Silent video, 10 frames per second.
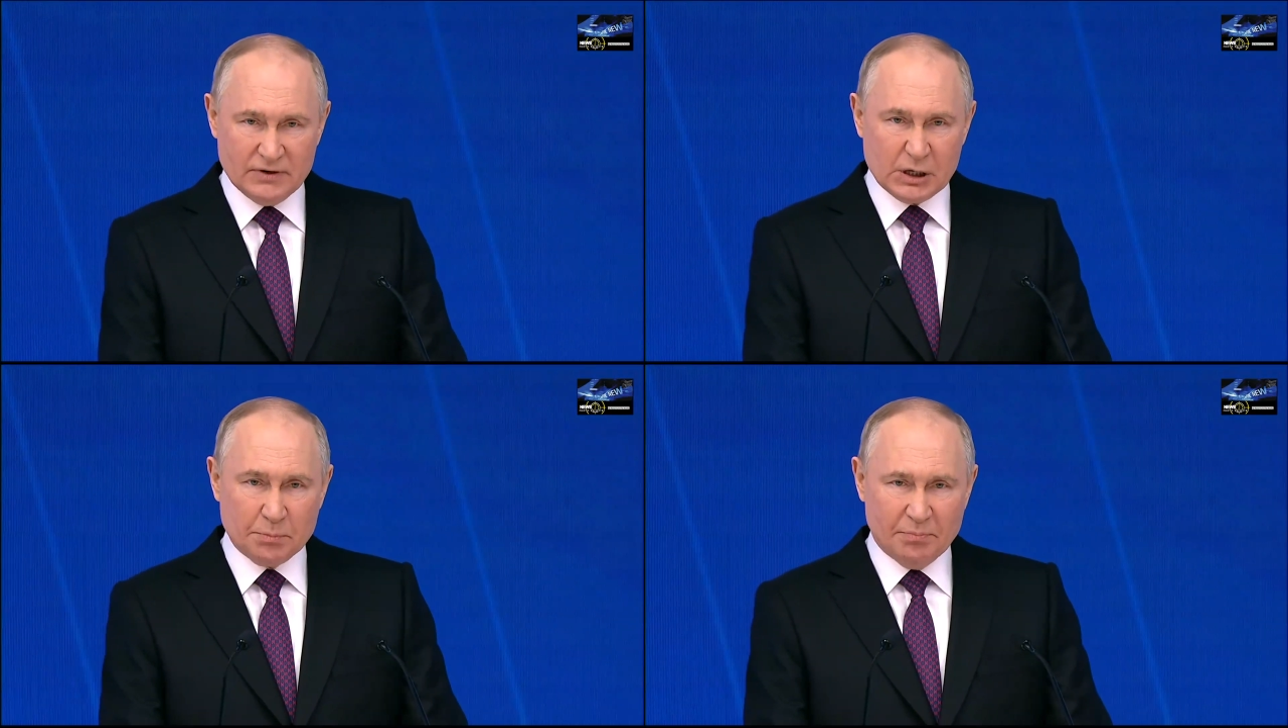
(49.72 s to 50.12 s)

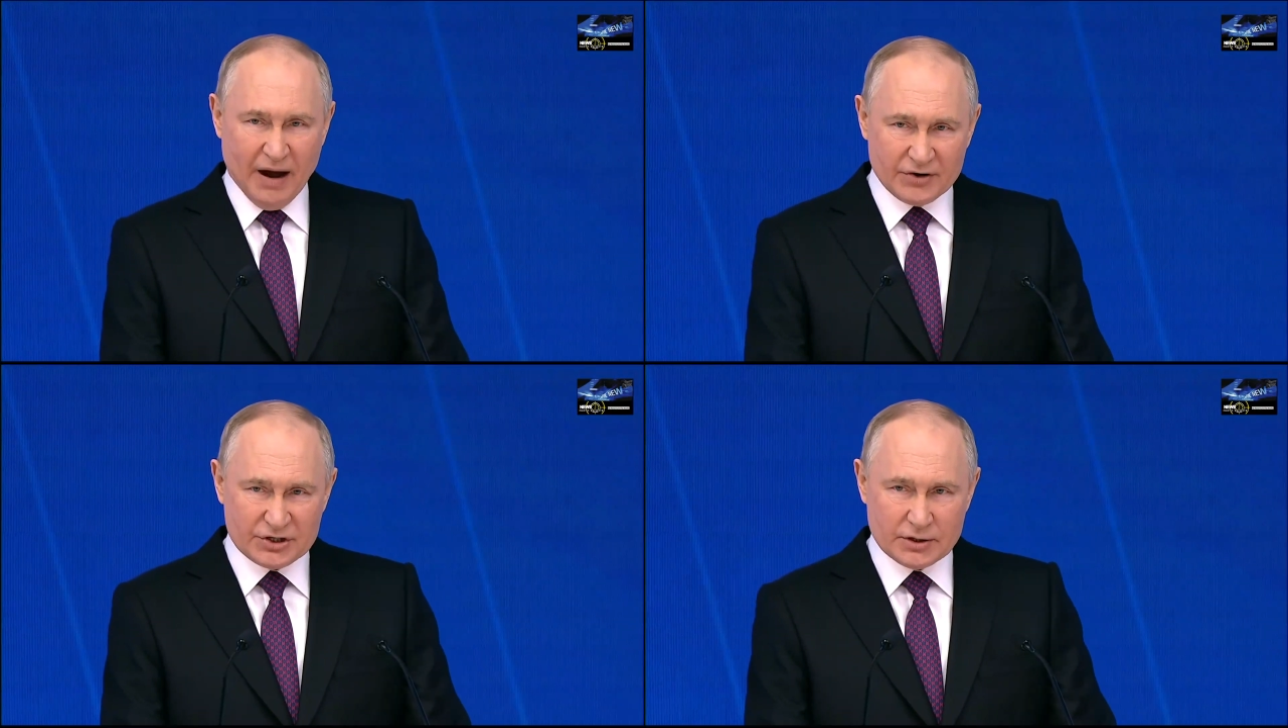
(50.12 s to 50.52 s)

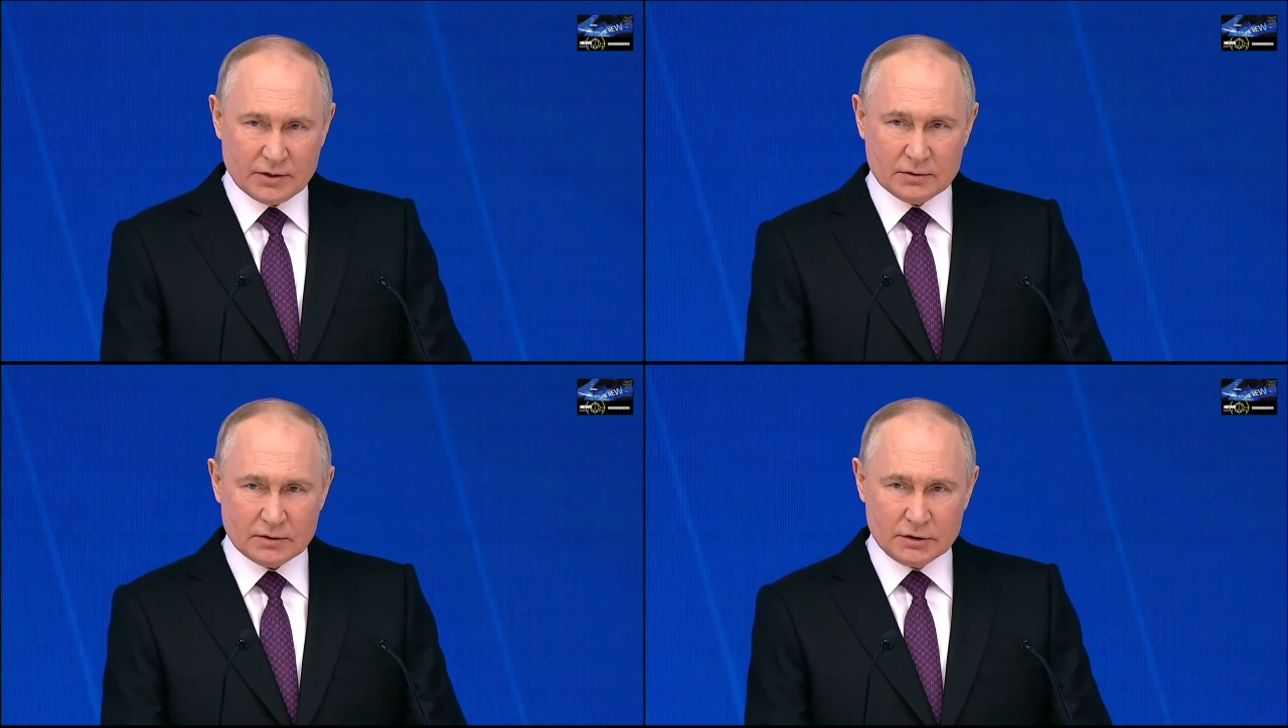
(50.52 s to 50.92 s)
Russia will
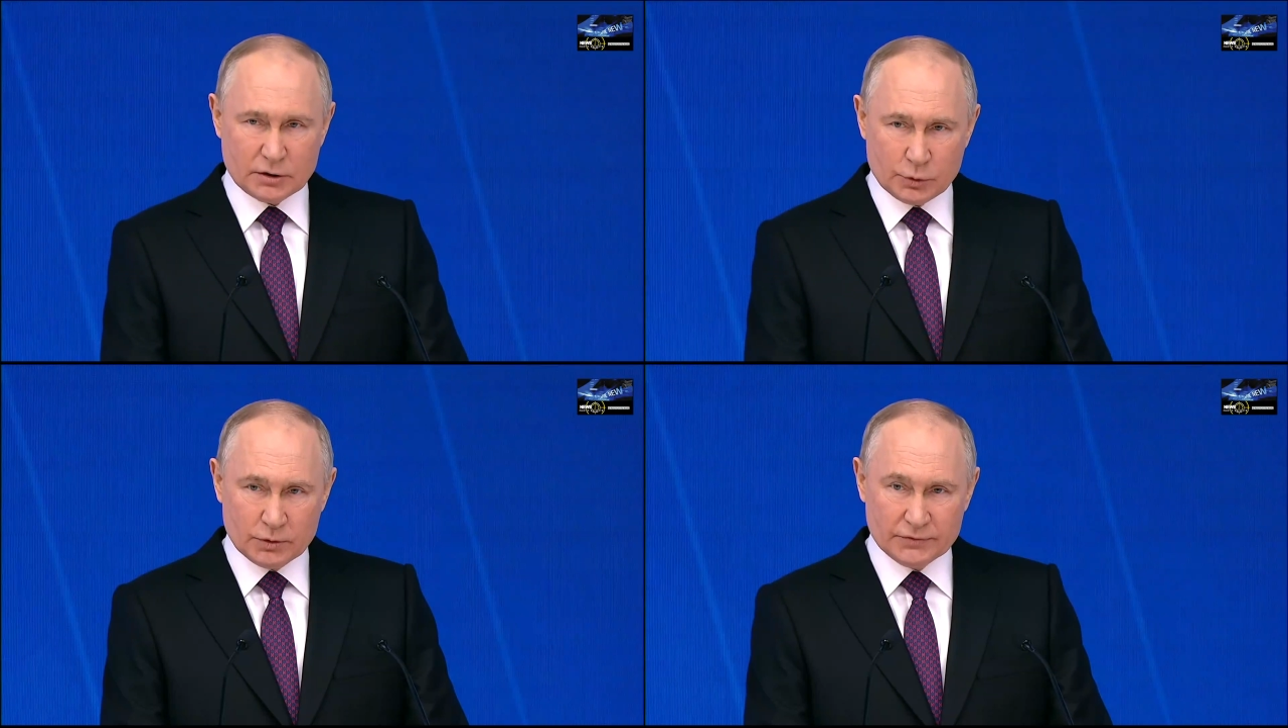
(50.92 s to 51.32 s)

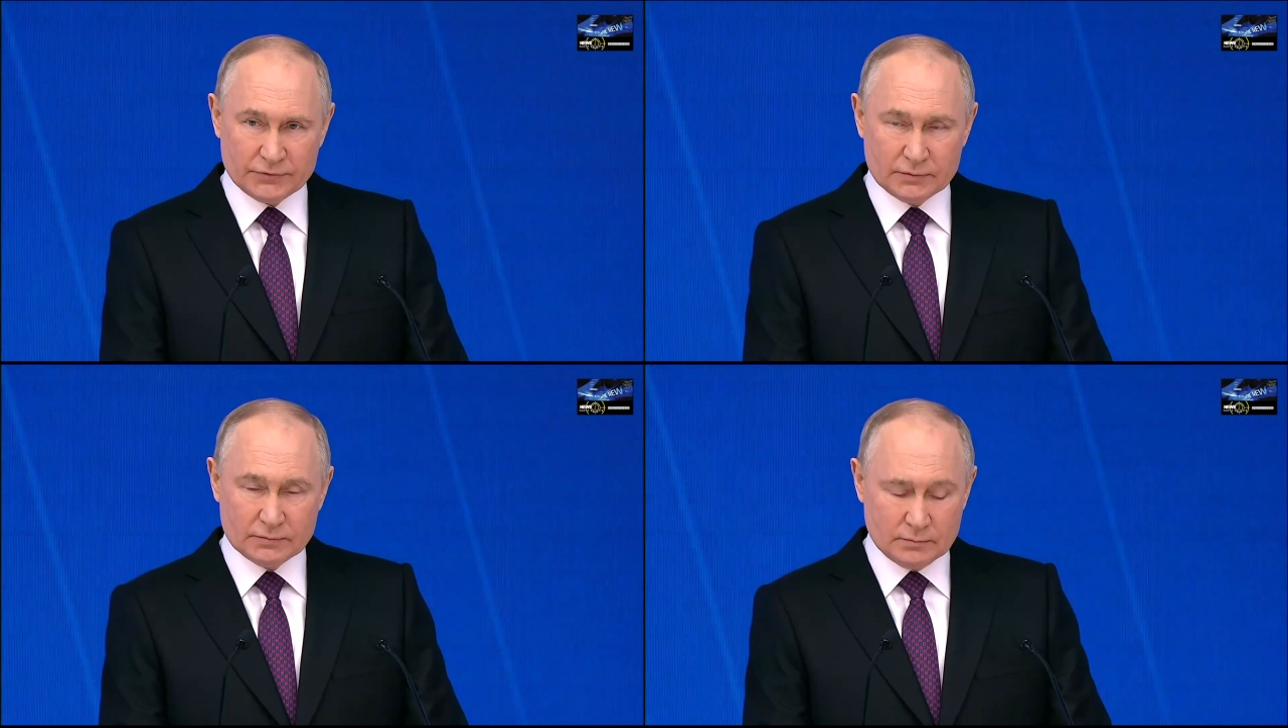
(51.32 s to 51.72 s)
always
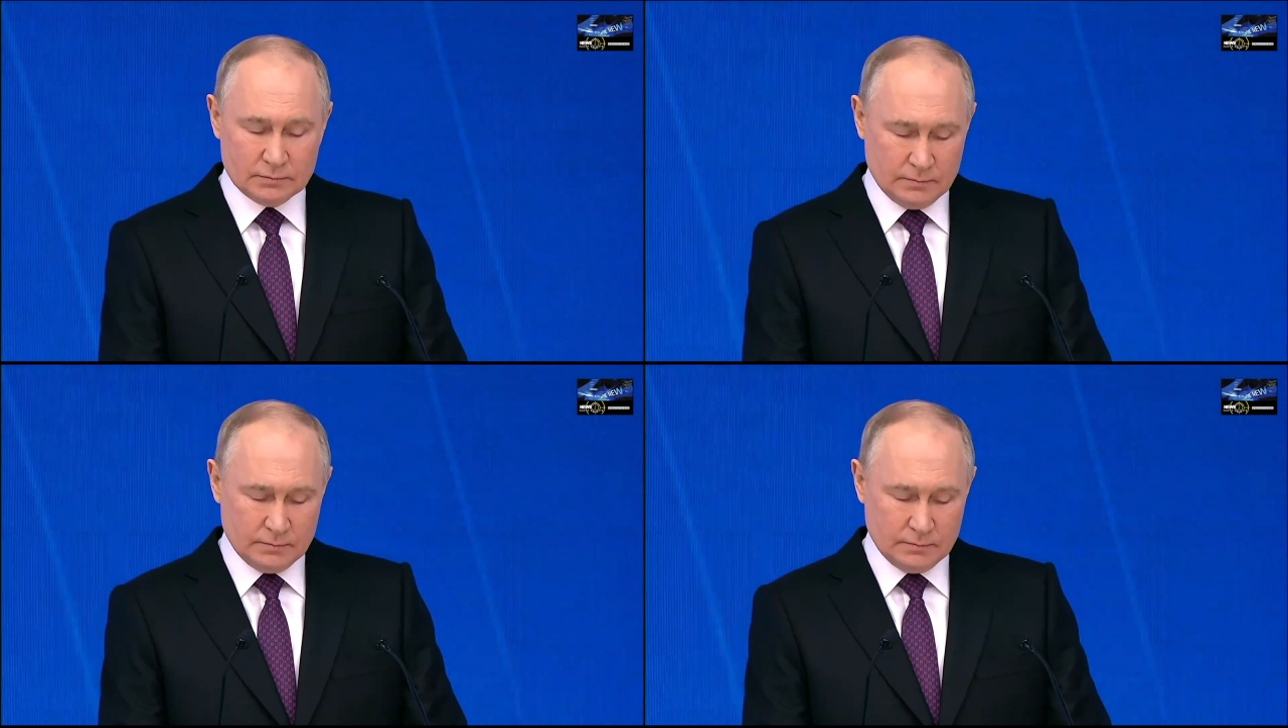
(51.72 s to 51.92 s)
remember its